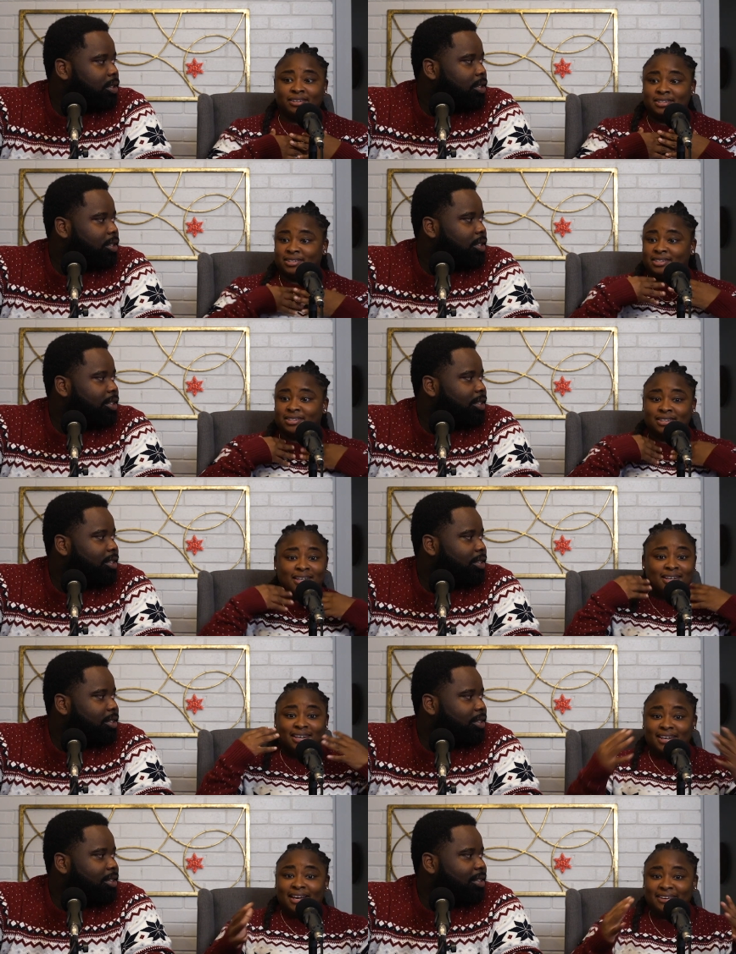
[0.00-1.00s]
Speaker 1: this is
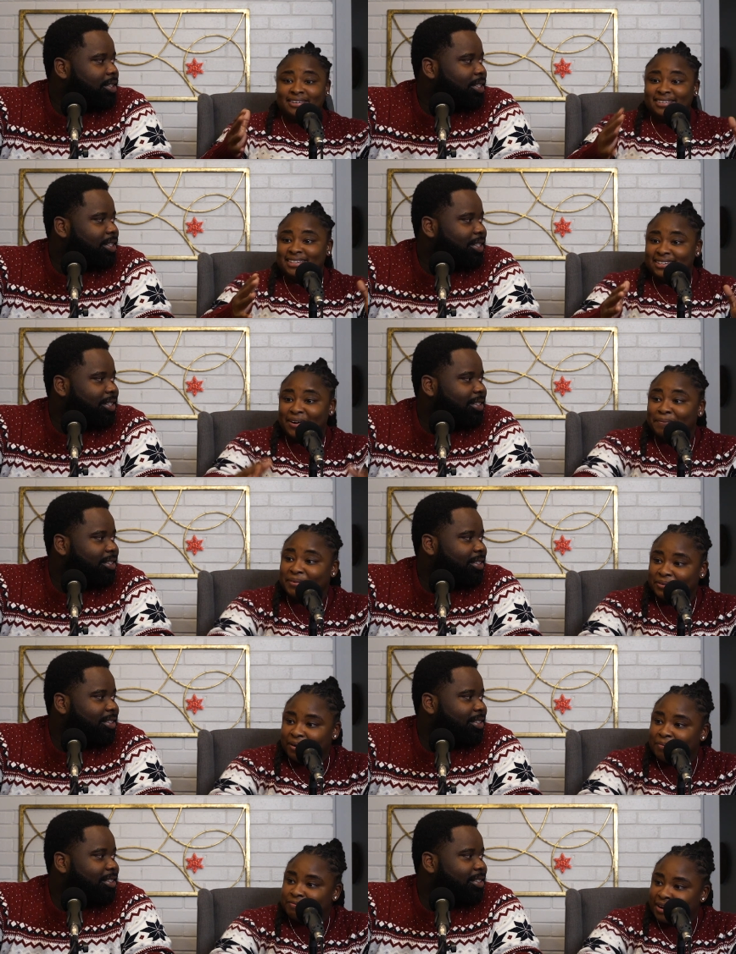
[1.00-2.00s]
this I'm
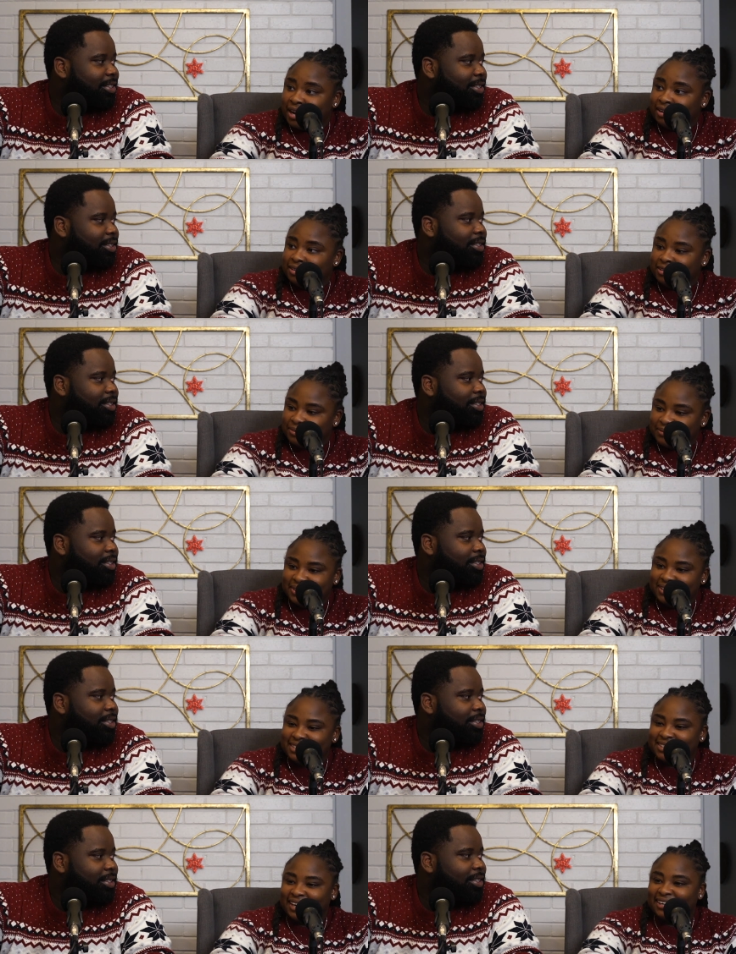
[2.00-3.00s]
I'm finally doing
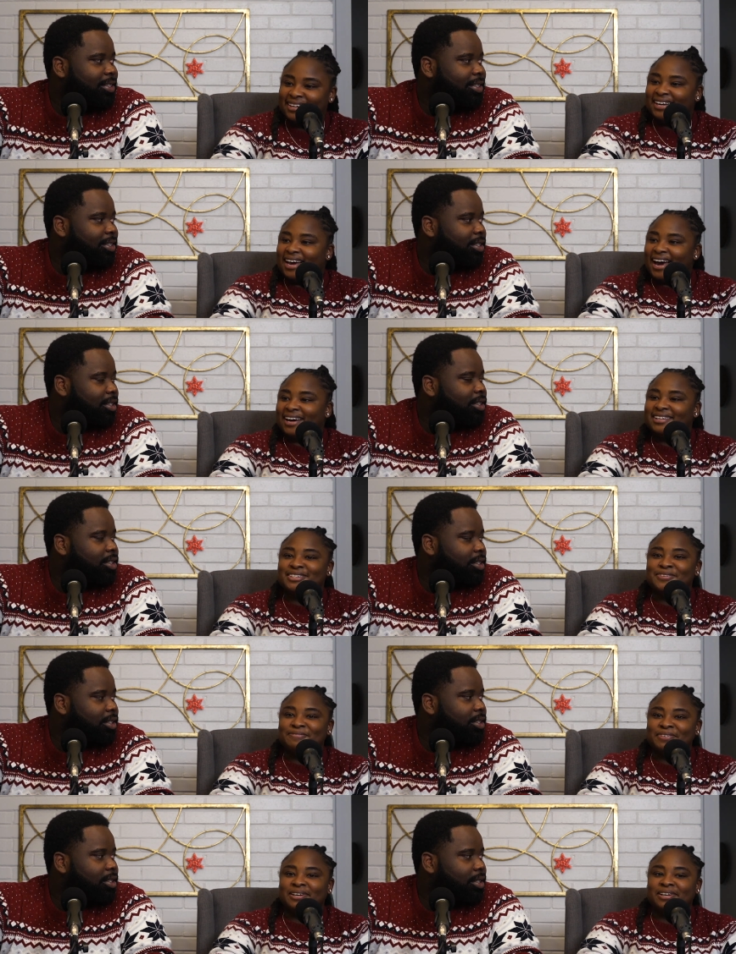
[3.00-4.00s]
this. Like, how did
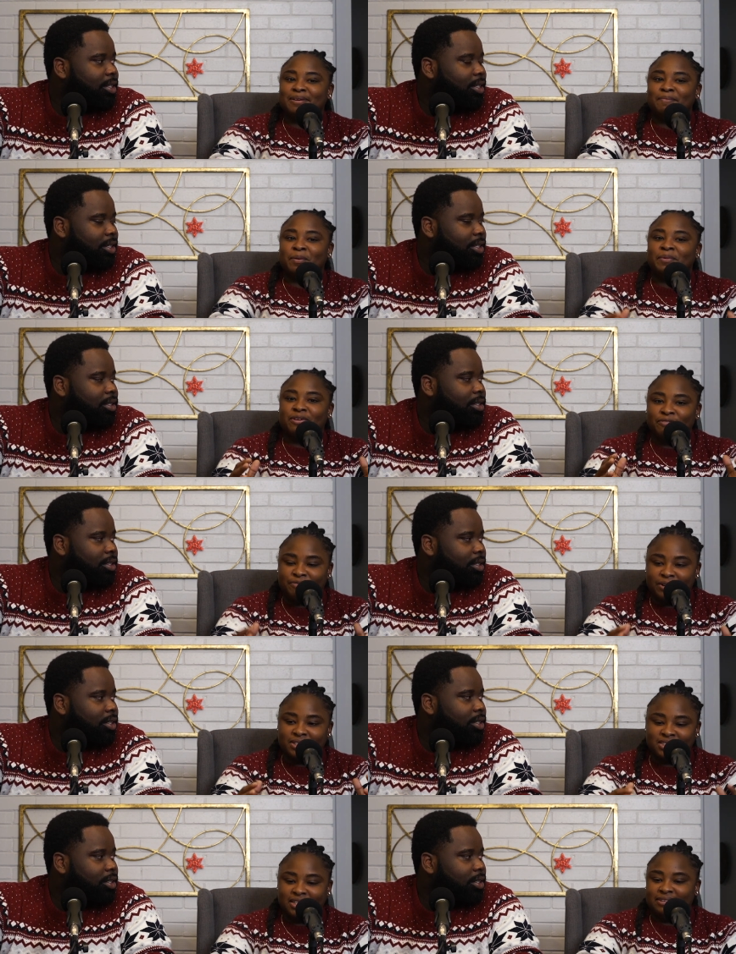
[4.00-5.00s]
you feel in that moment, the
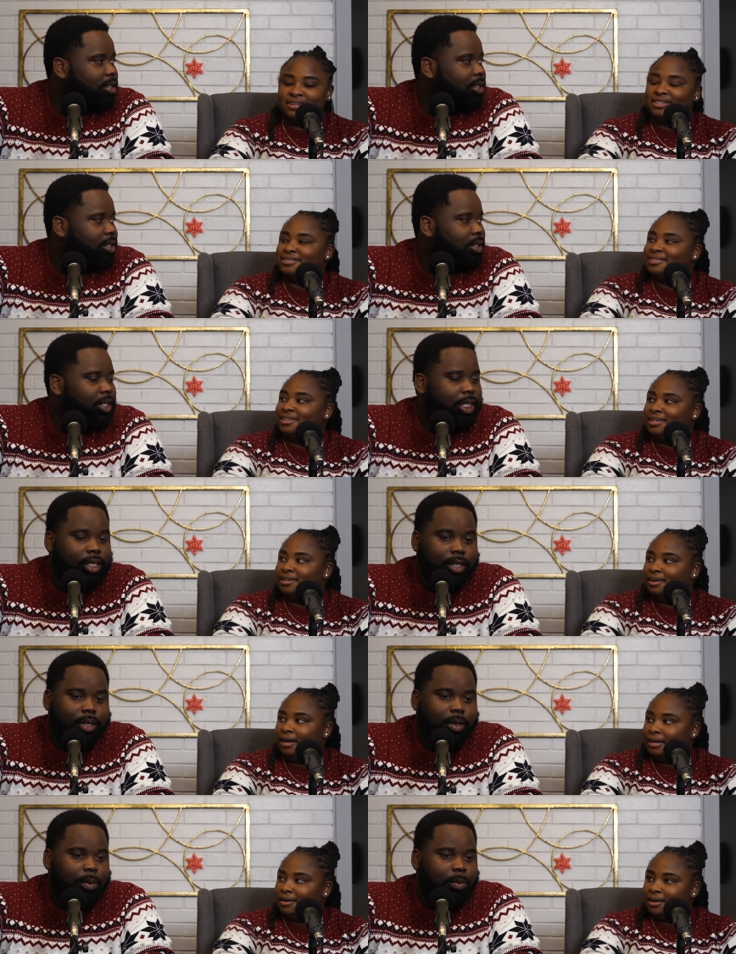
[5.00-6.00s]
first scene that you did?
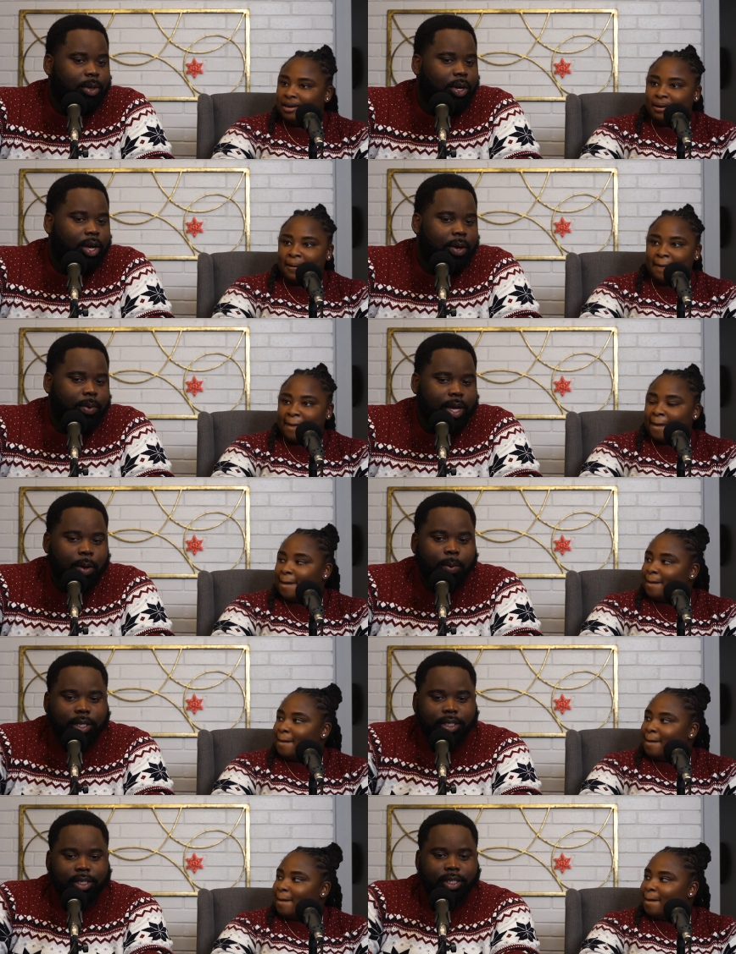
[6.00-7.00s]
Like
Speaker 2: Bro, it it
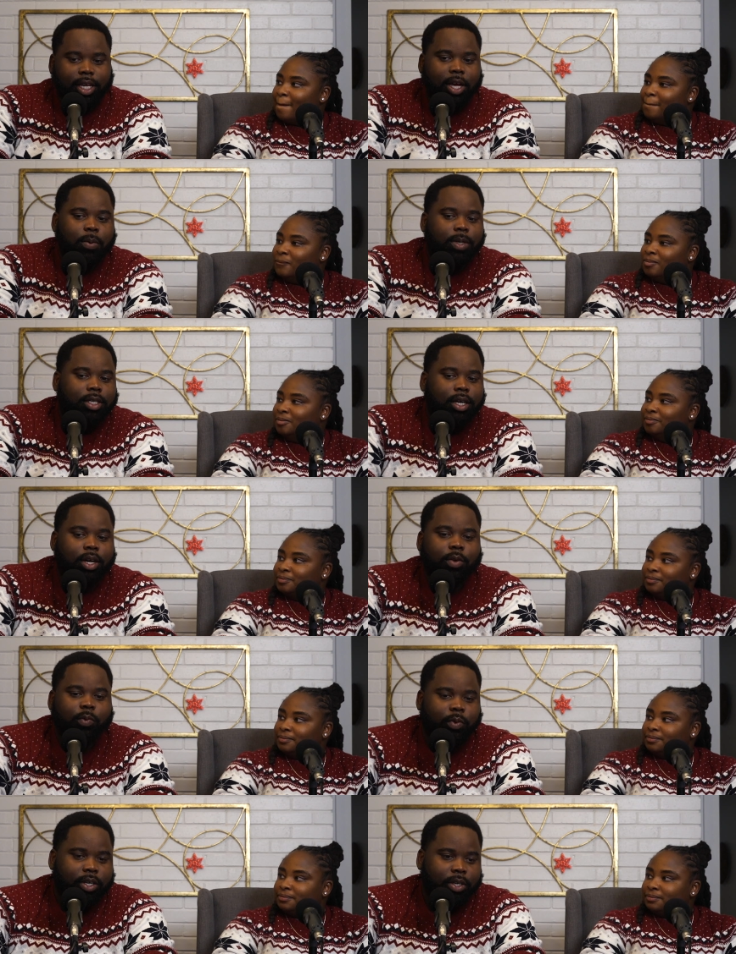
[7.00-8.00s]
was it was
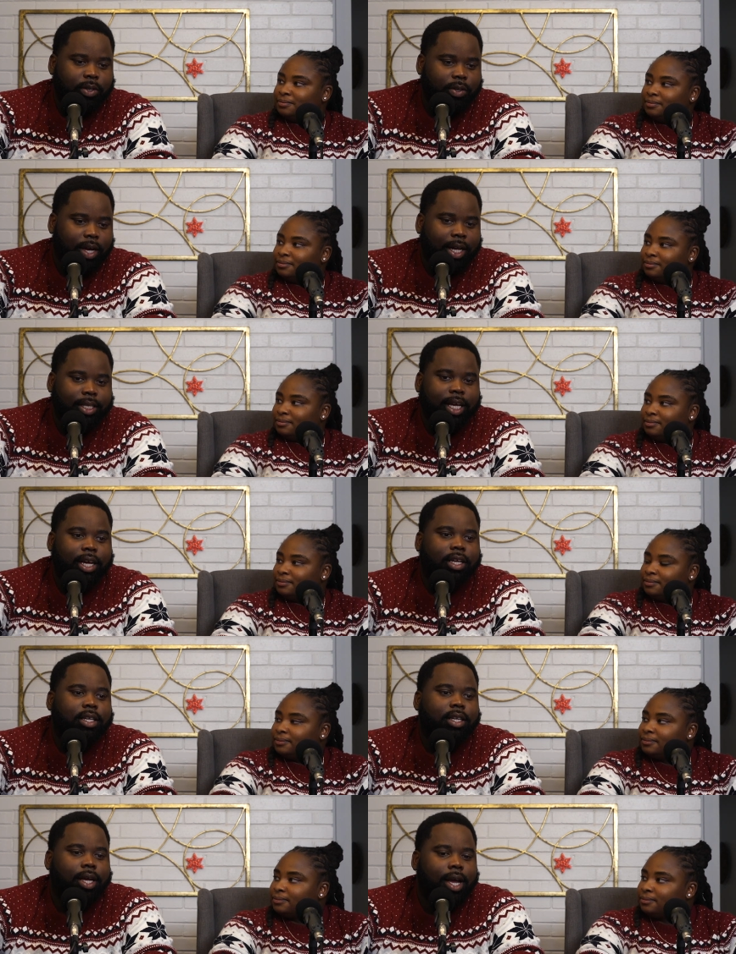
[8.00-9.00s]
unreal. I
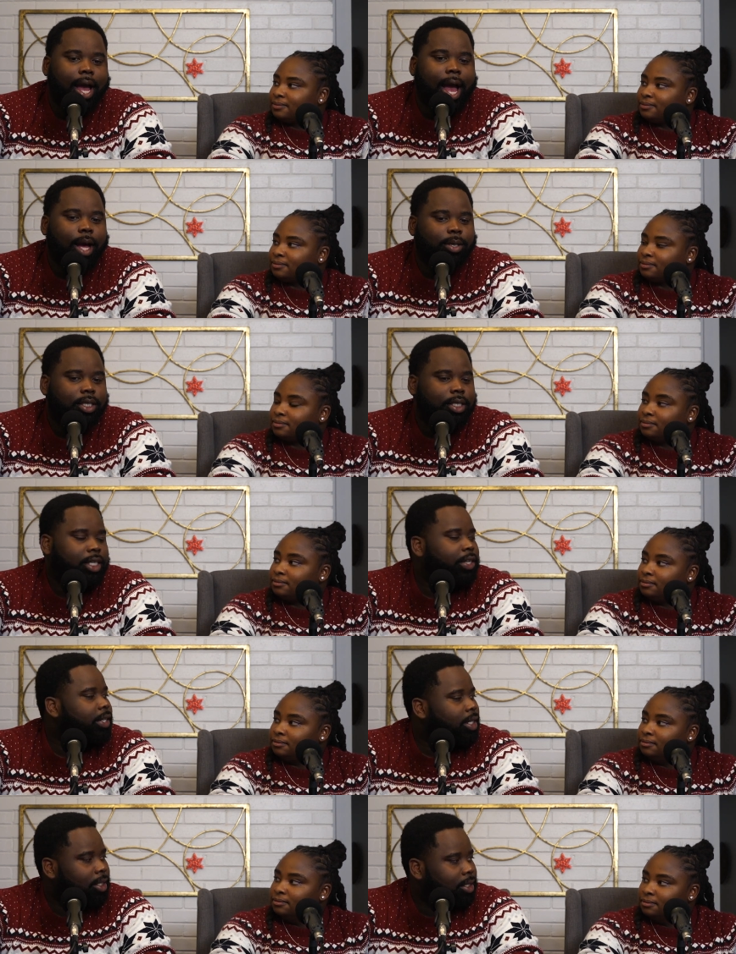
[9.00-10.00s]
think how
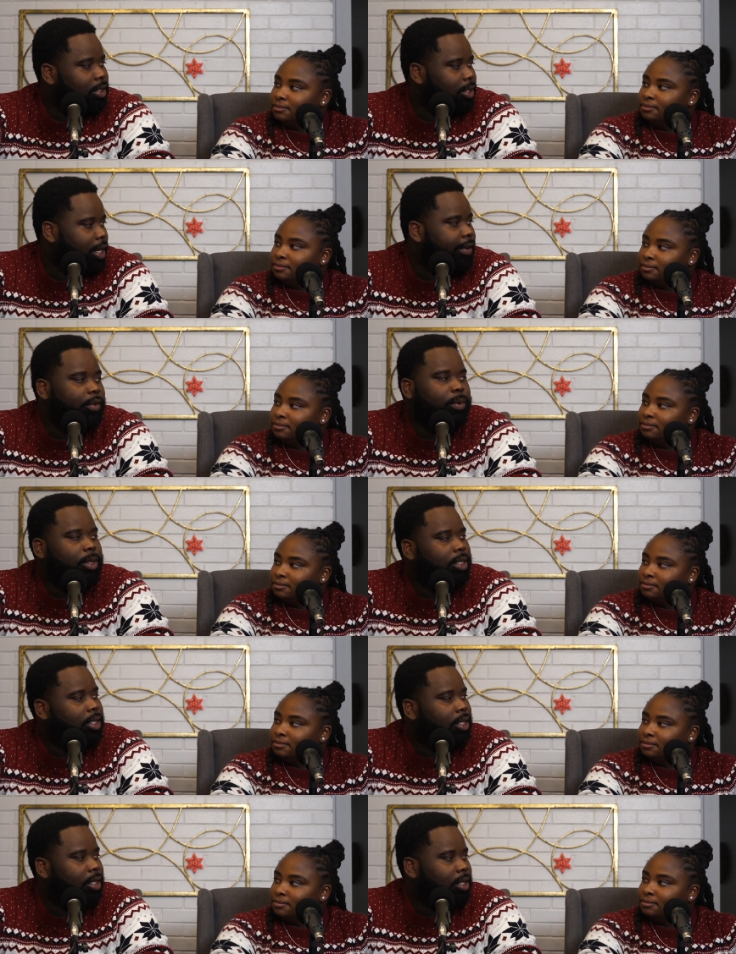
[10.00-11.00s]
serious everyone
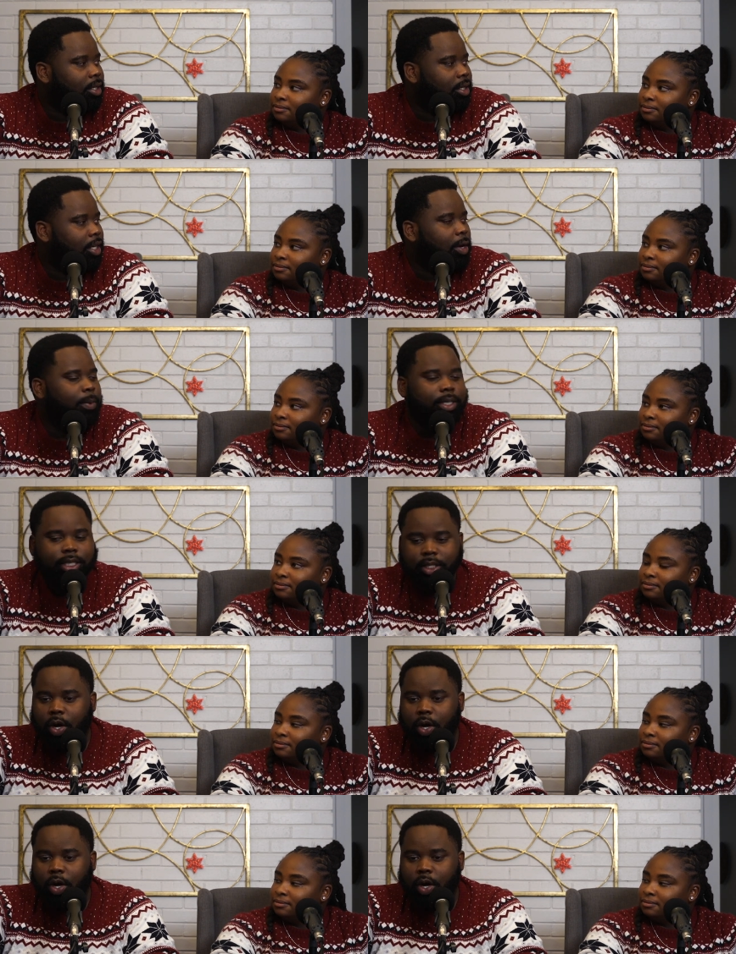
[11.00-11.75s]
took it. It was just